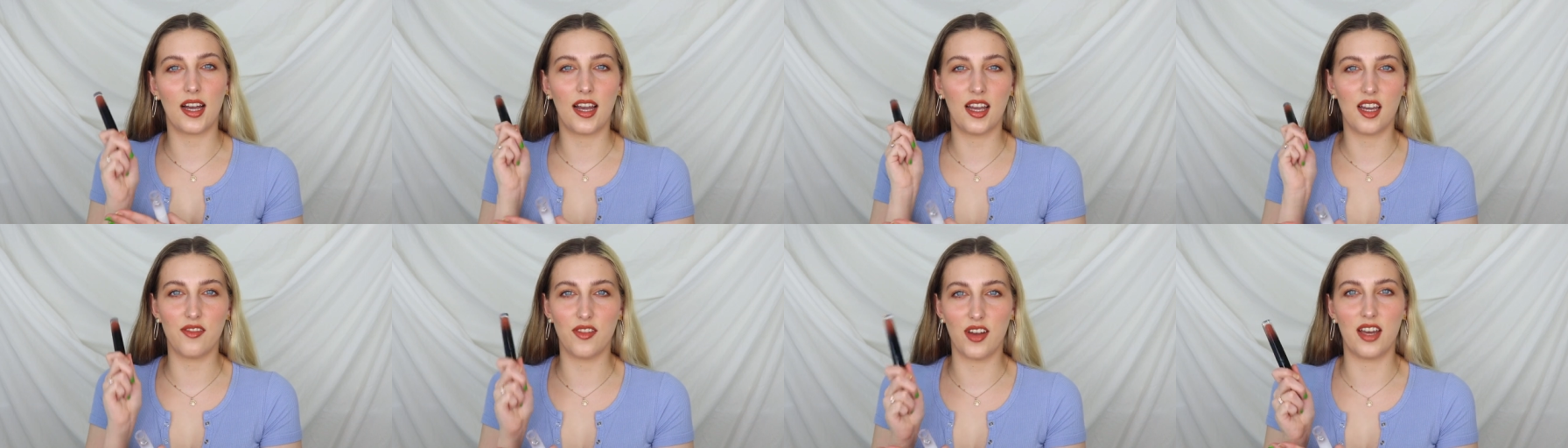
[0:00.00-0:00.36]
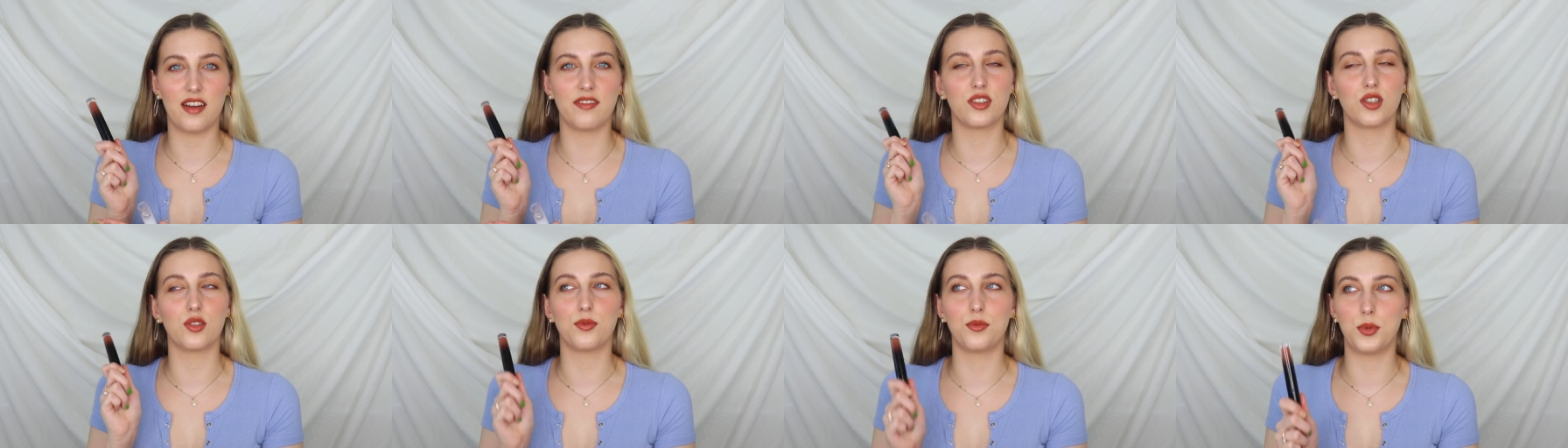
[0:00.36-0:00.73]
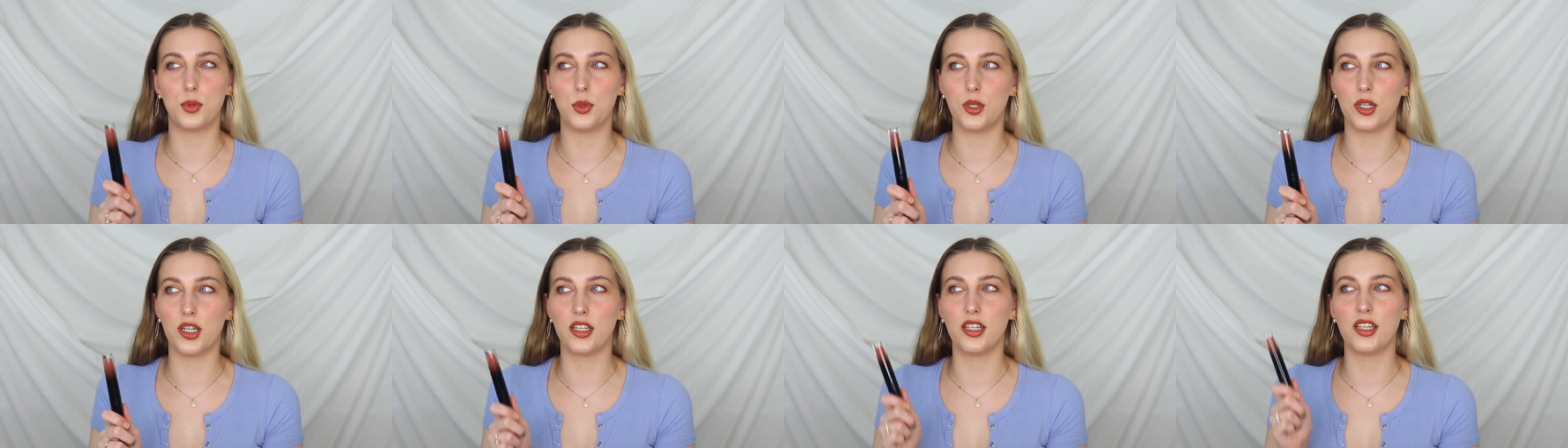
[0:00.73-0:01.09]
I have ever
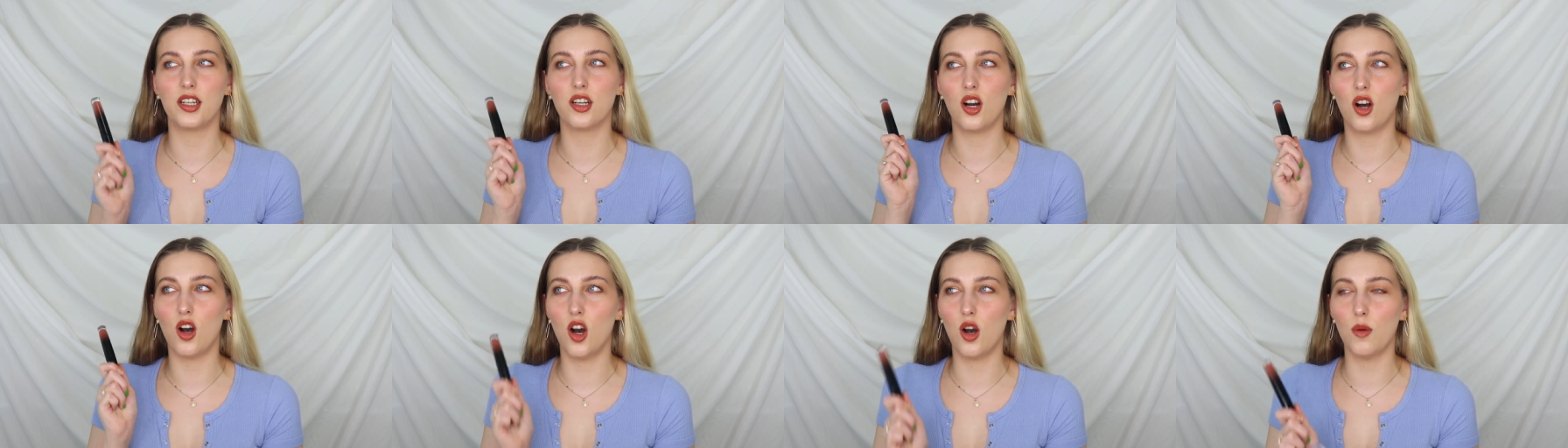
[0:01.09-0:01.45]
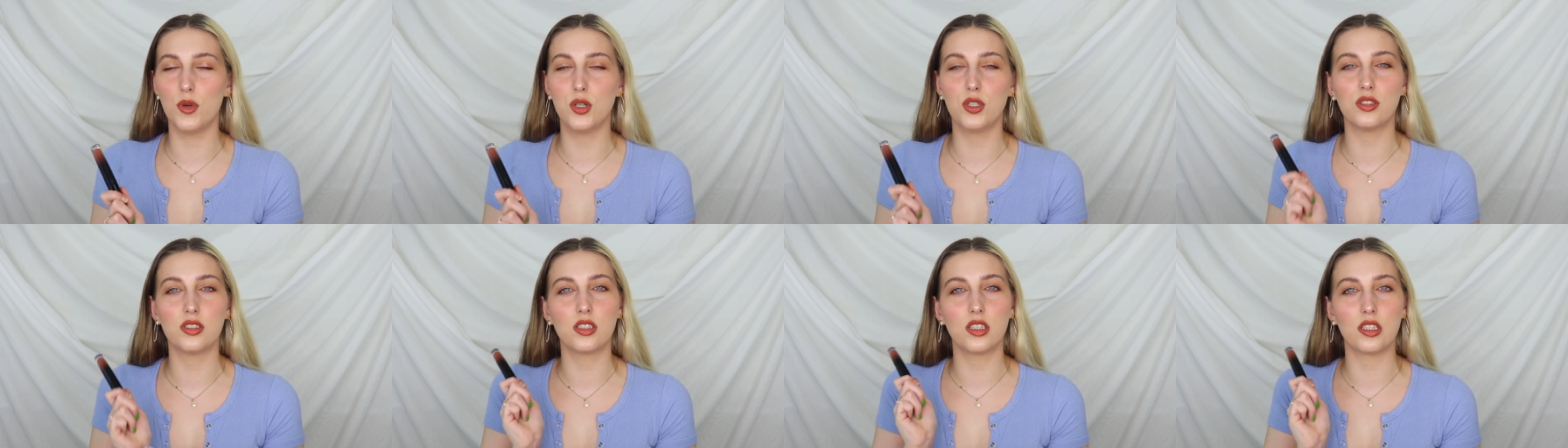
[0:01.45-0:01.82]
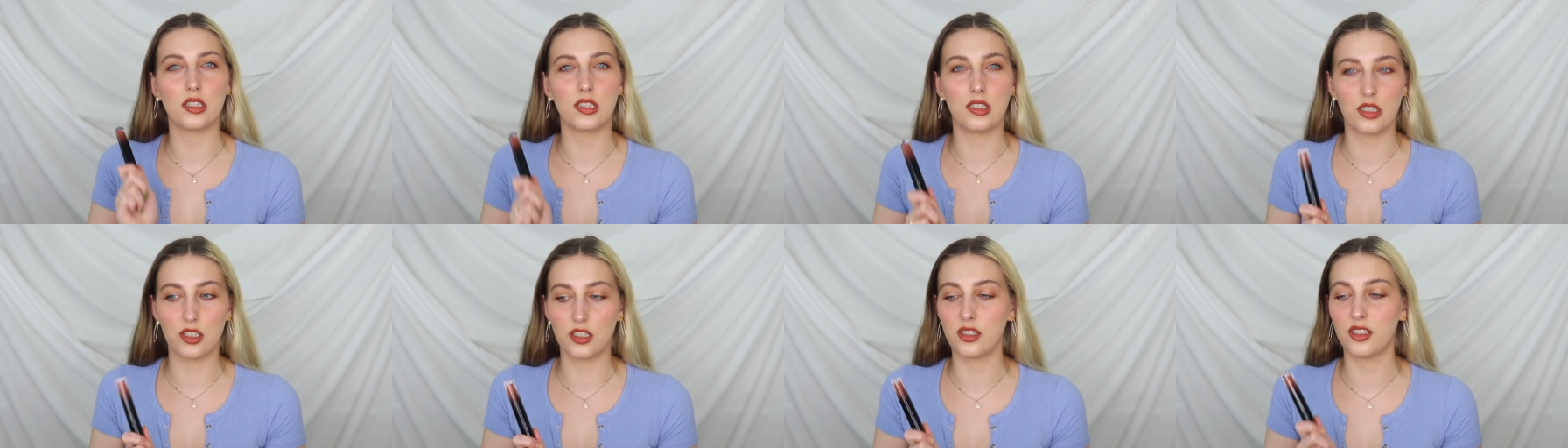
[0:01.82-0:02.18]
worn. It almost
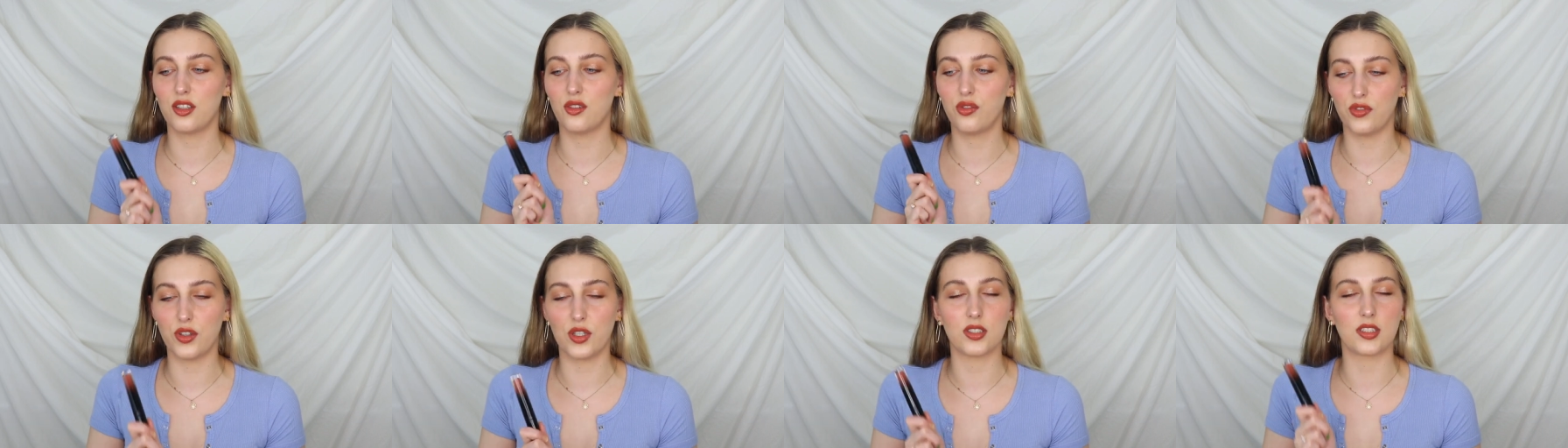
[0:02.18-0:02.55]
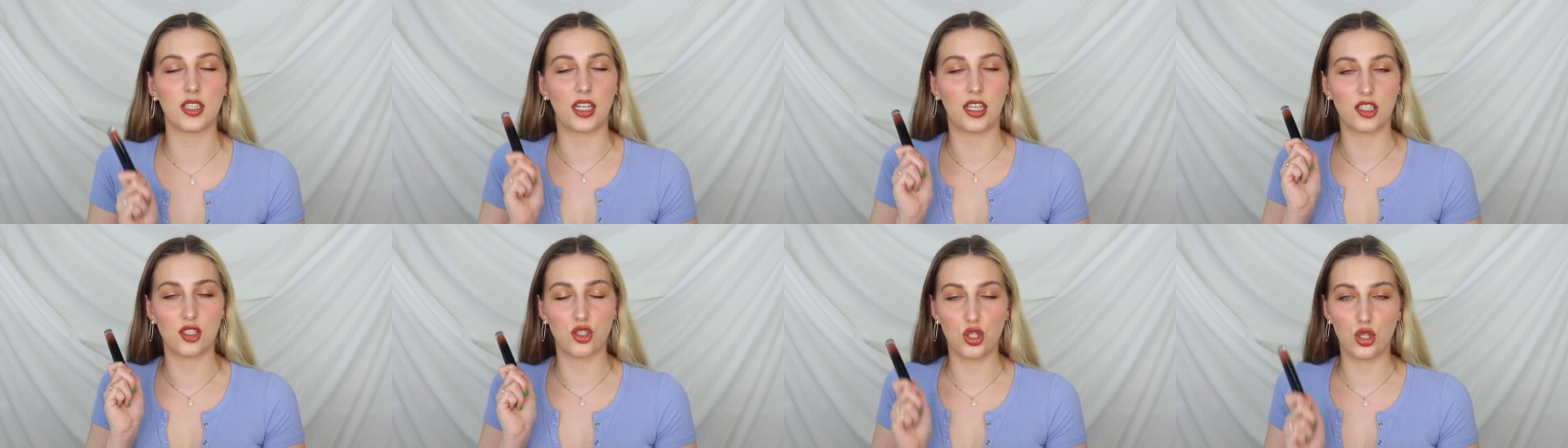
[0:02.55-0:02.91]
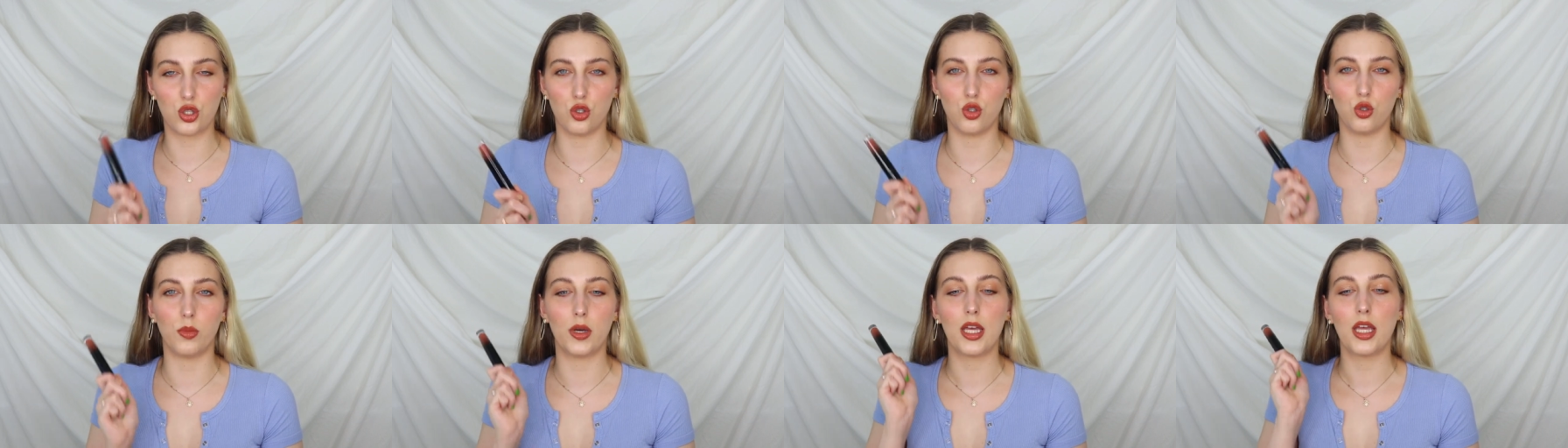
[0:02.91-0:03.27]
literally feels like a
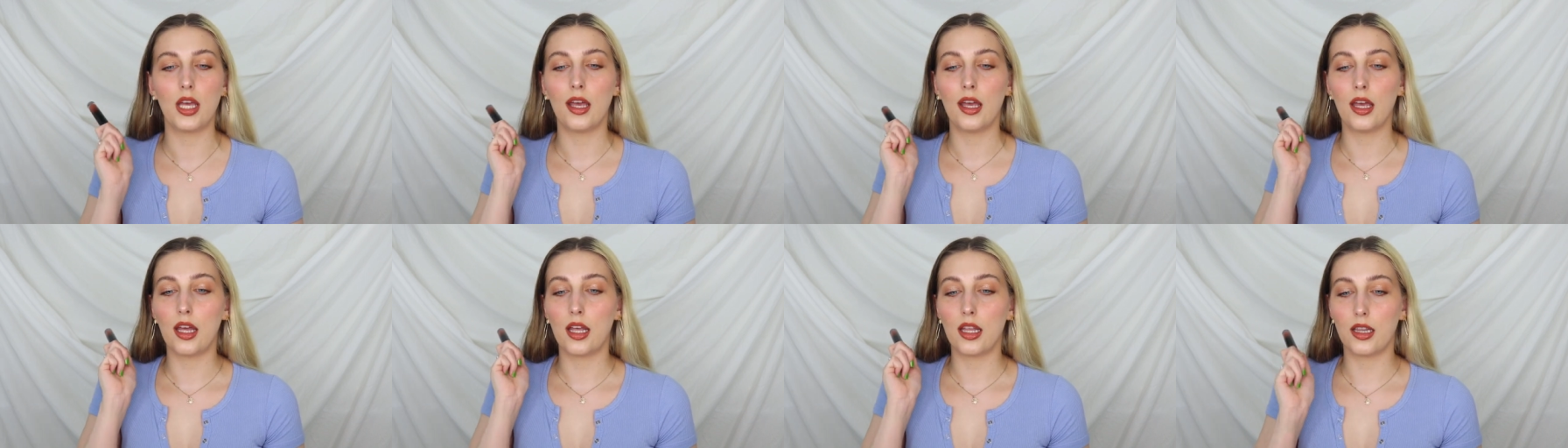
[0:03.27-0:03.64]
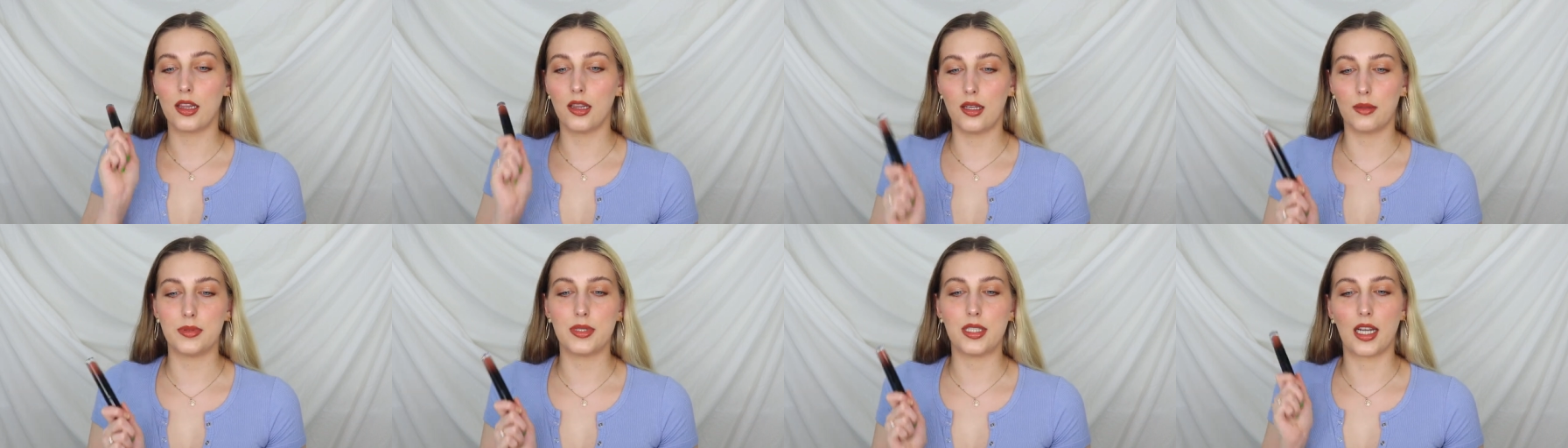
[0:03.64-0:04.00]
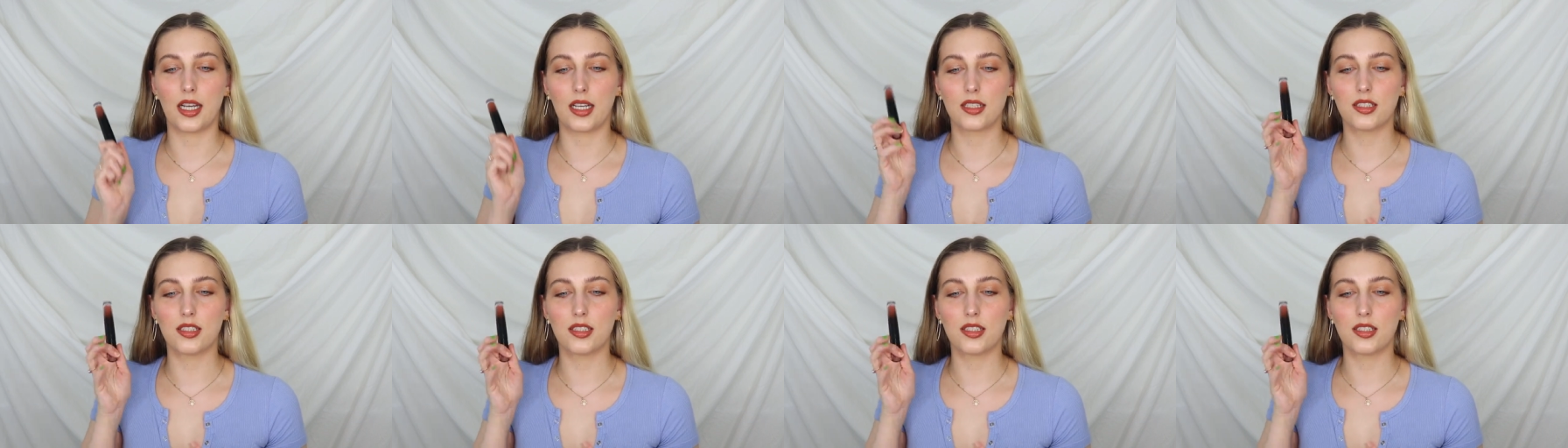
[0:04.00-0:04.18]
tube lipstick.